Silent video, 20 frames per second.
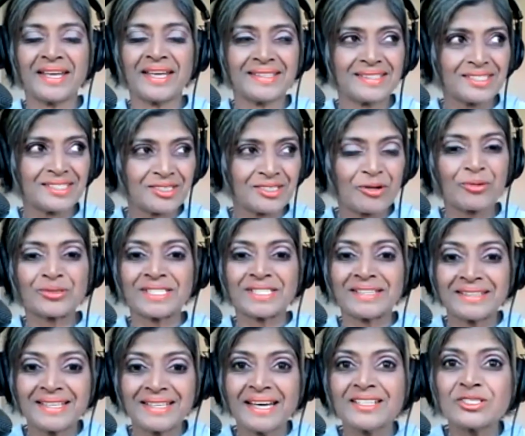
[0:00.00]

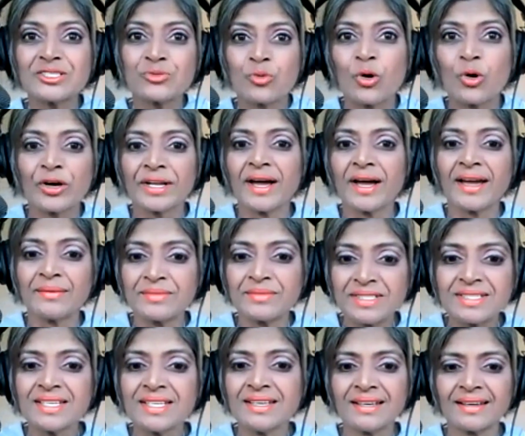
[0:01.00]
And that is what I'm
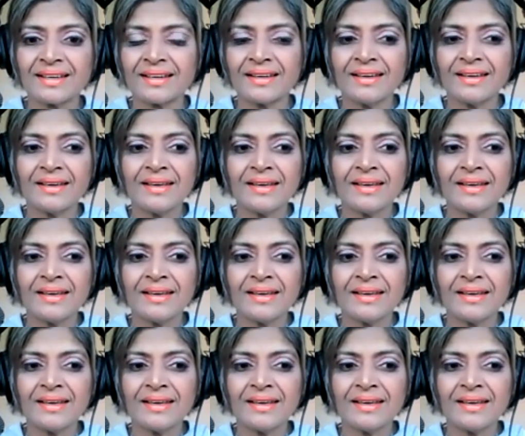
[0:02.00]
seeing.